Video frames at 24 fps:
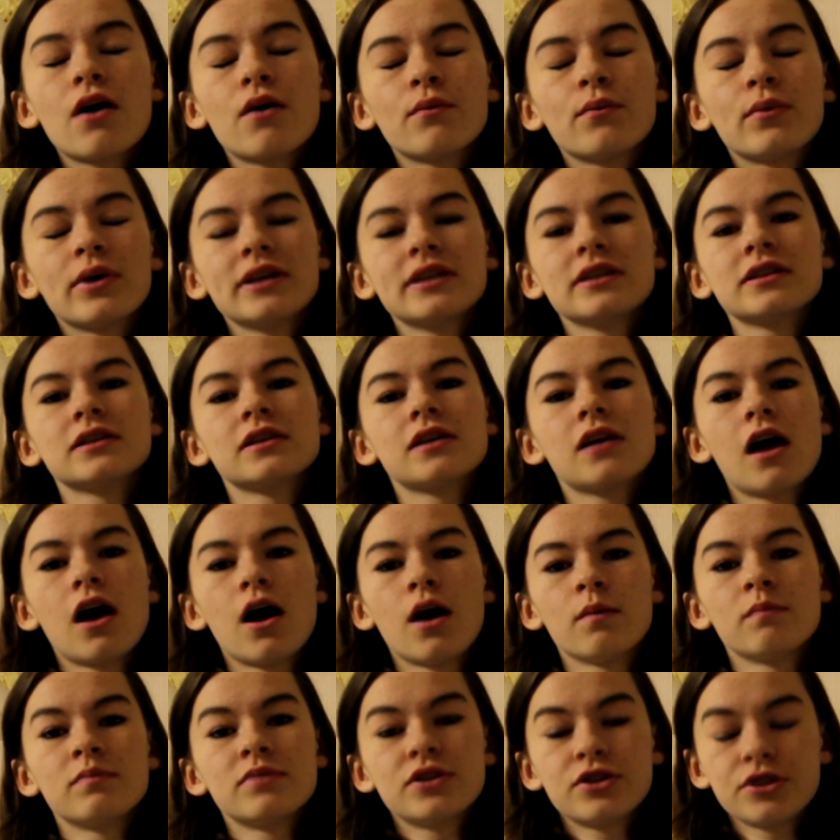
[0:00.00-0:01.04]
went
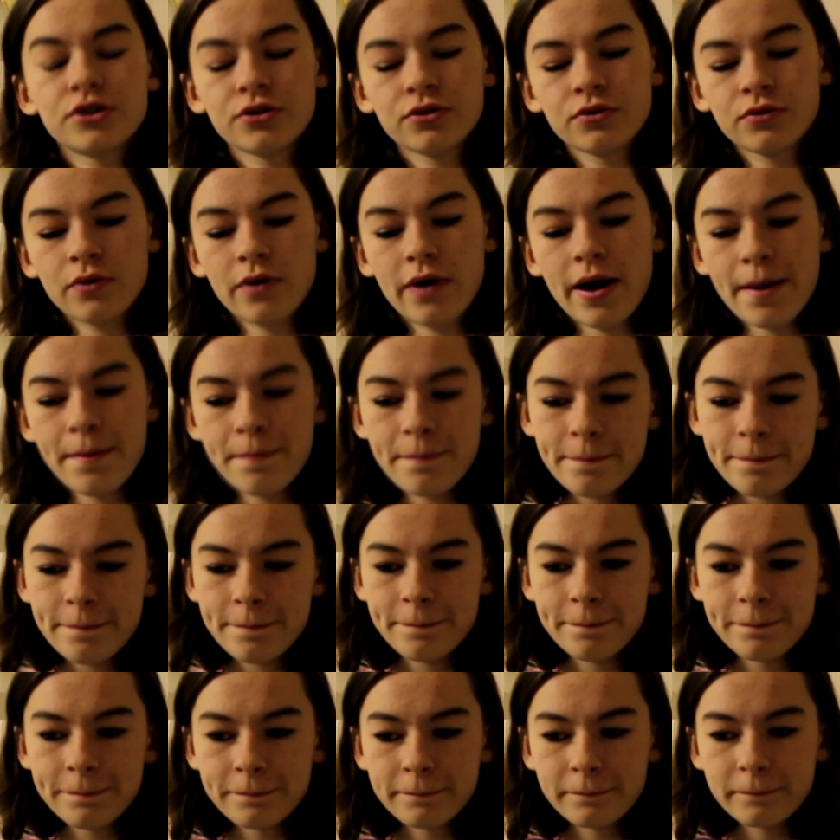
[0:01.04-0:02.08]
up to,
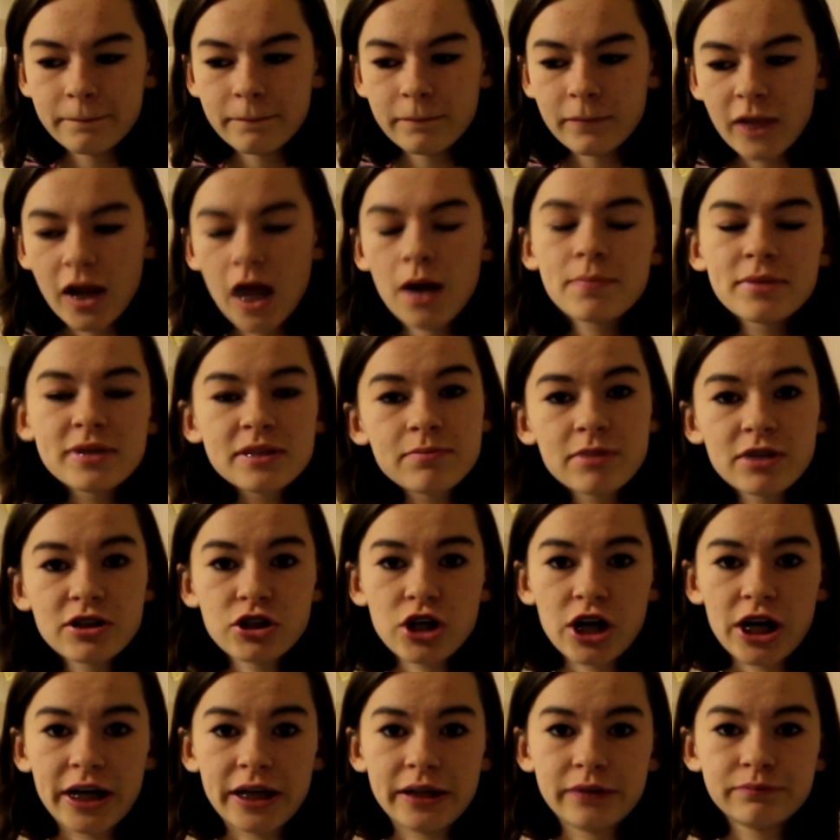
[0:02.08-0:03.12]
I missed my
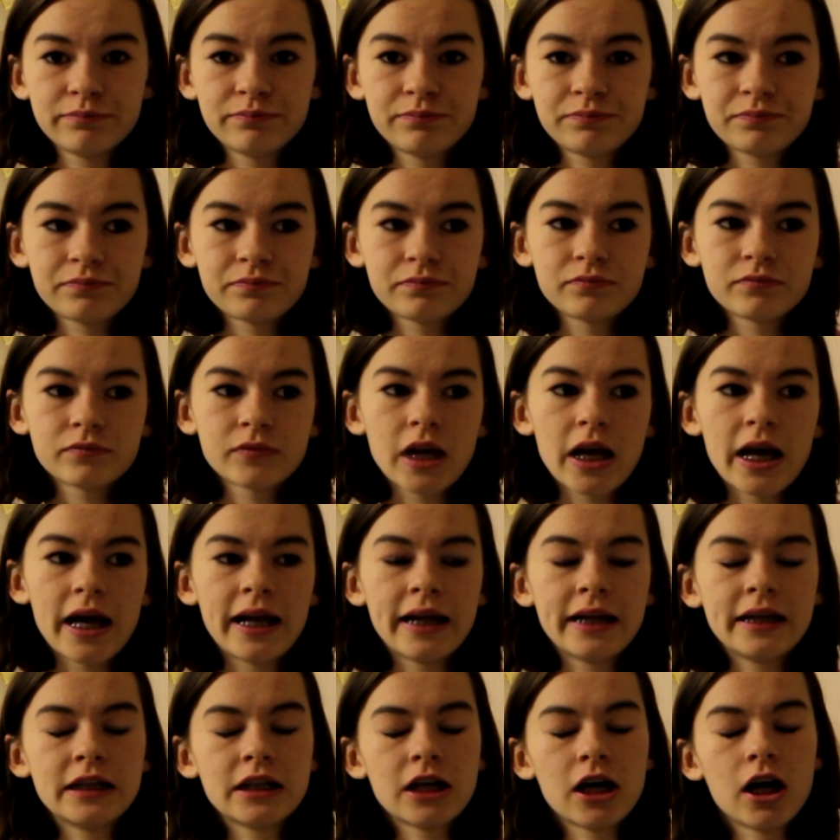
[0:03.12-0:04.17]
train
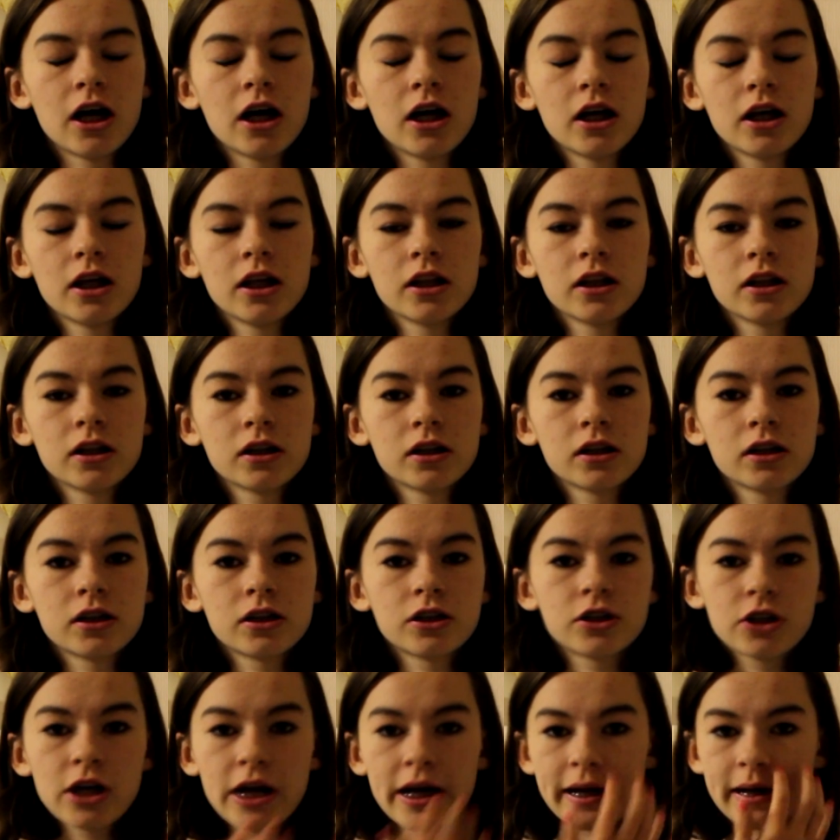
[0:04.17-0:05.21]
and the
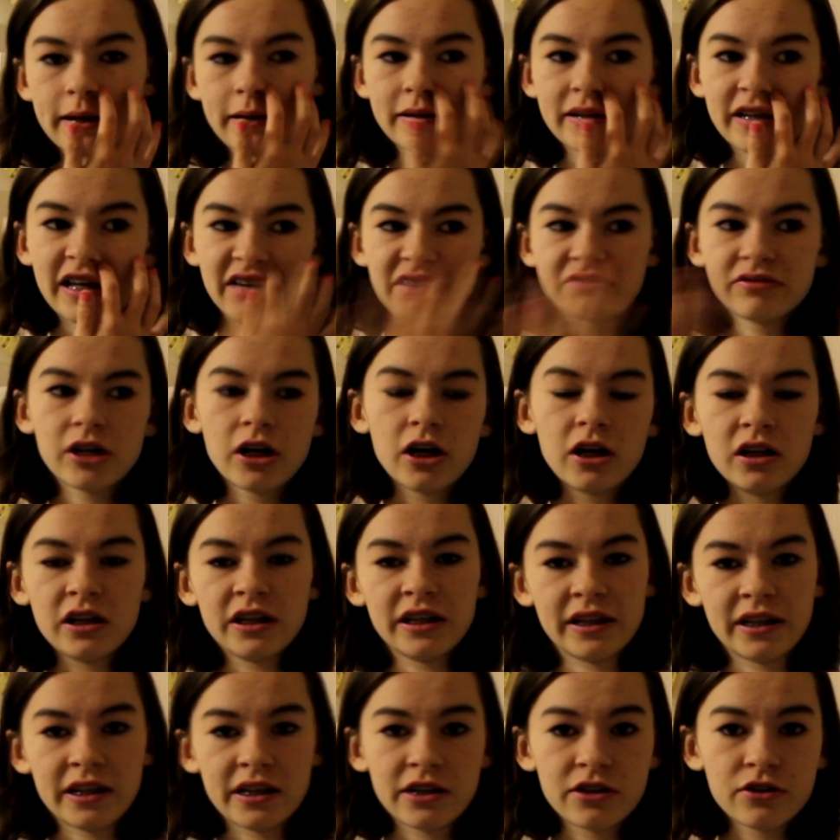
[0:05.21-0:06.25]
train had left
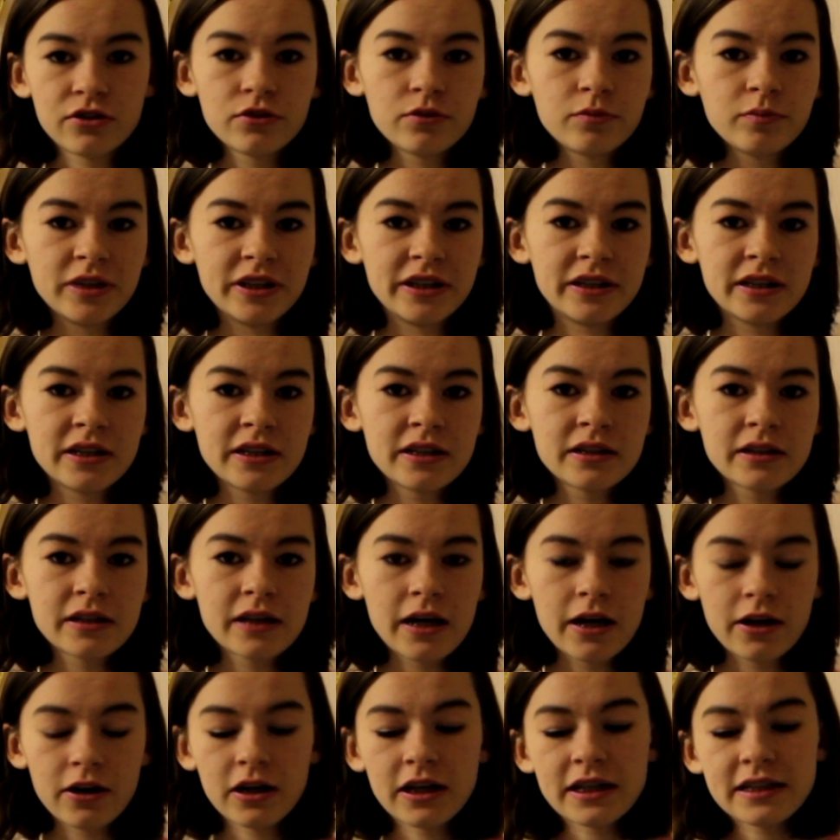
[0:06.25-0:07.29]
earlier than it normally did.
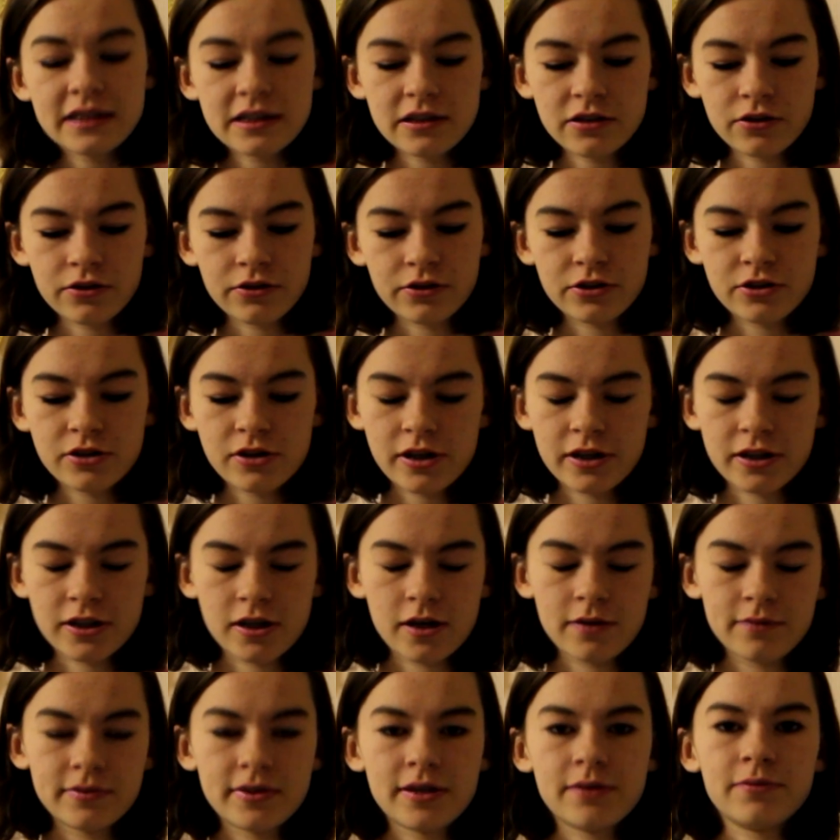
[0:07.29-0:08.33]
I didn't know the train
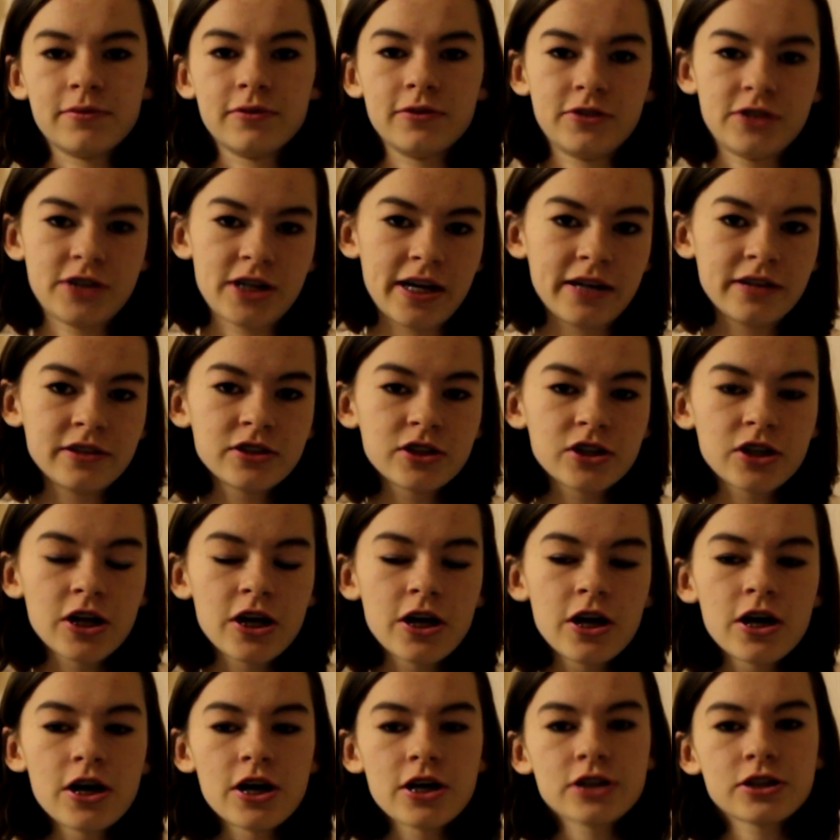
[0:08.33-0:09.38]
timetable had changed.
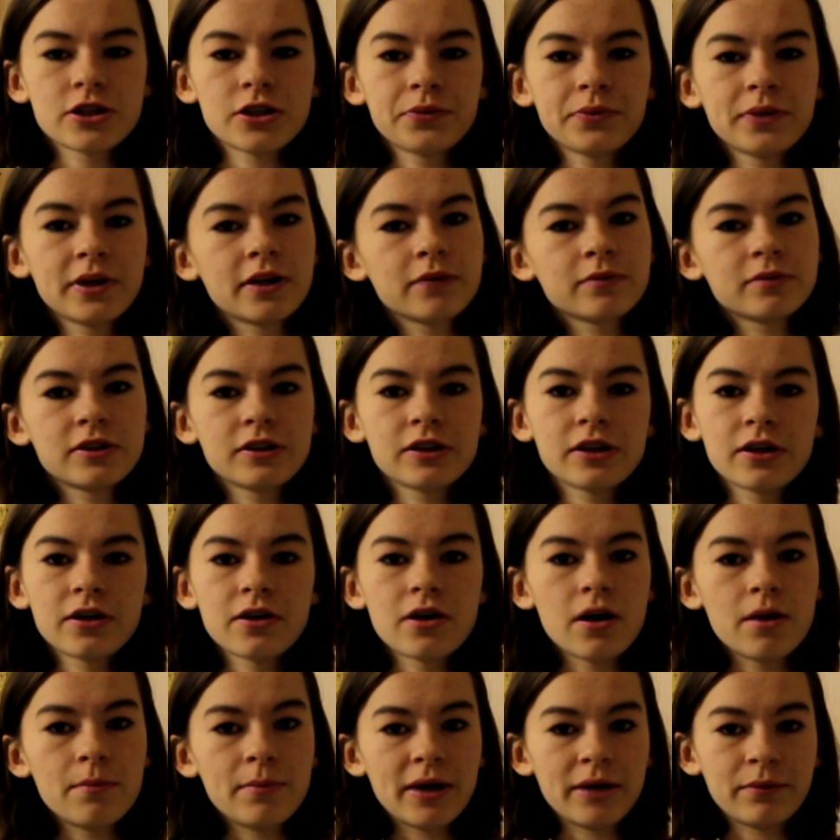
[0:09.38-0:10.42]
So I went up to
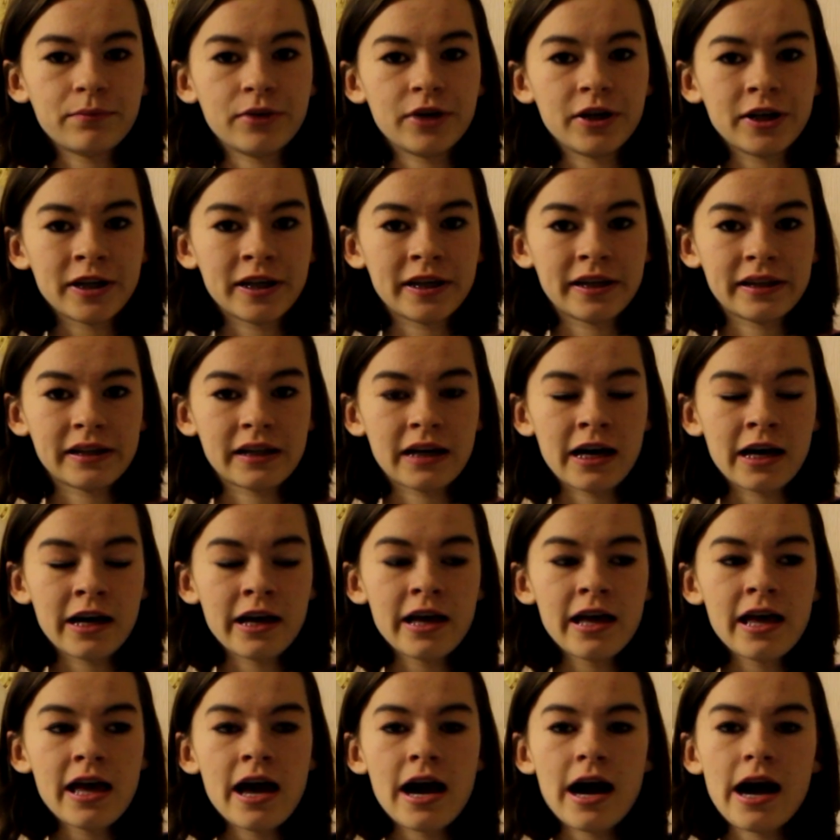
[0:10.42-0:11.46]
a man working there
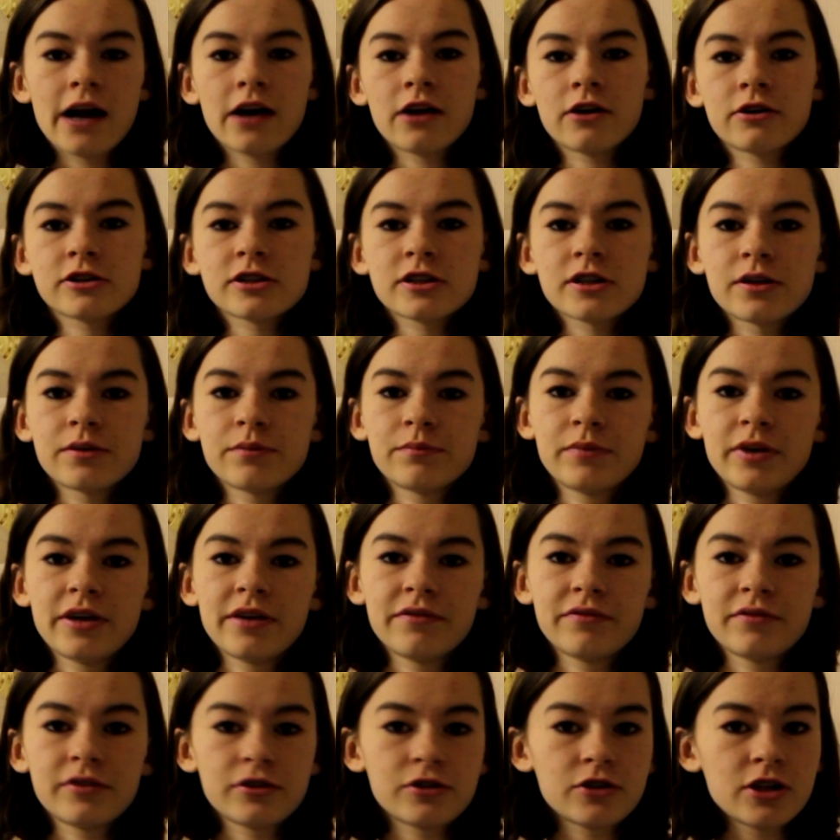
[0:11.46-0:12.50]
and asked him
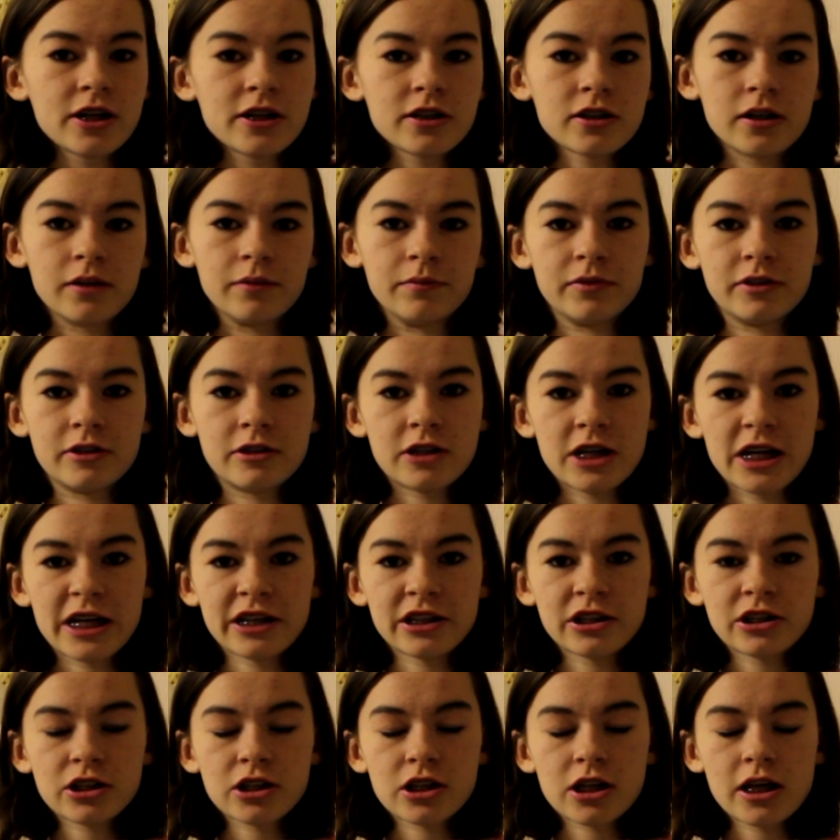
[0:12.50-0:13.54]
if the train time had
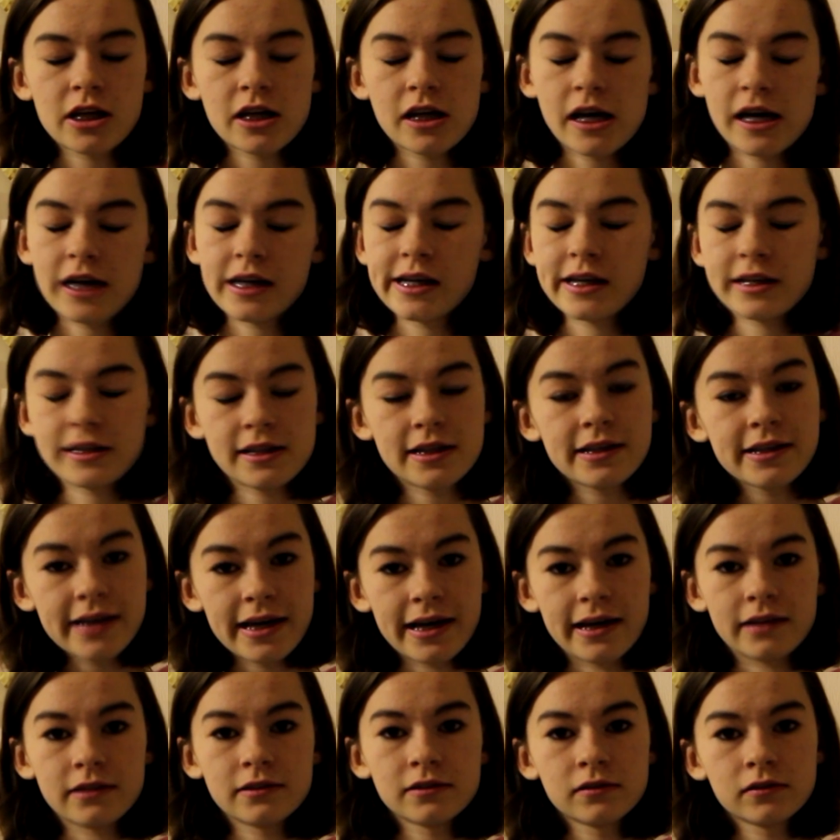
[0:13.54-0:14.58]
changed. And he said
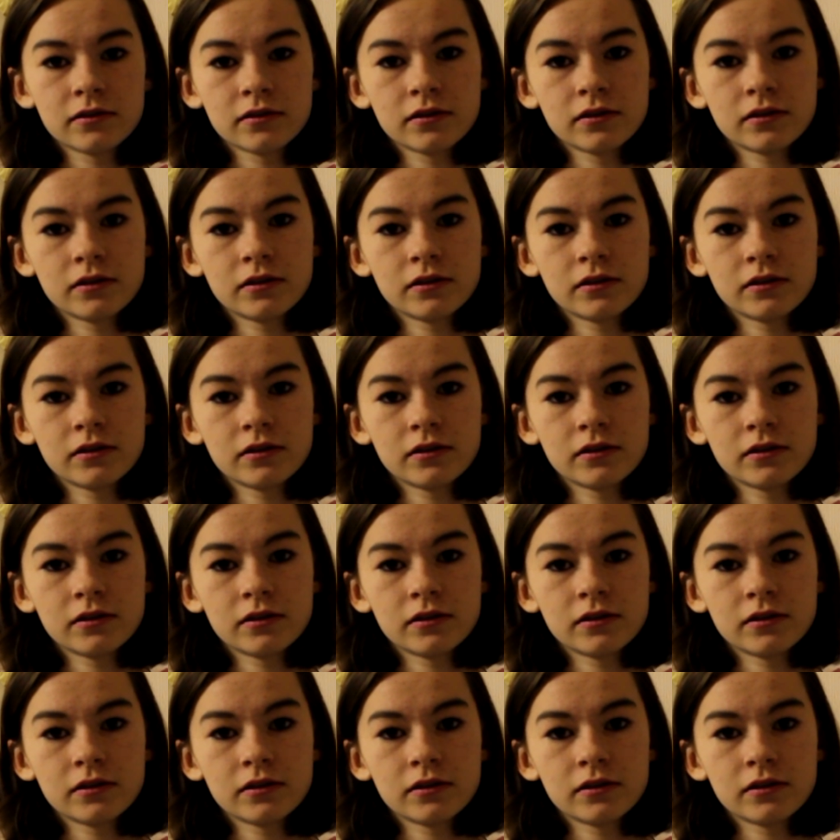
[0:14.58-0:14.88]
yes.